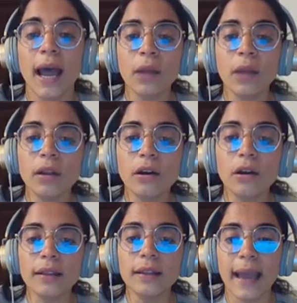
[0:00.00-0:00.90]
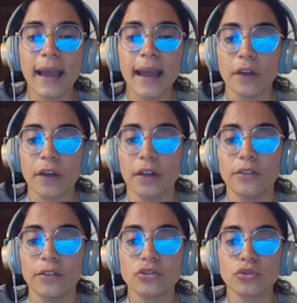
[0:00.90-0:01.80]
I will only have
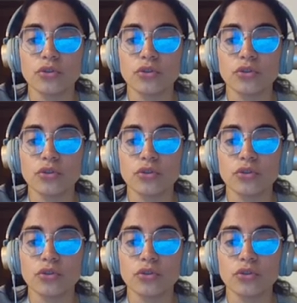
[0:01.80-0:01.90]
this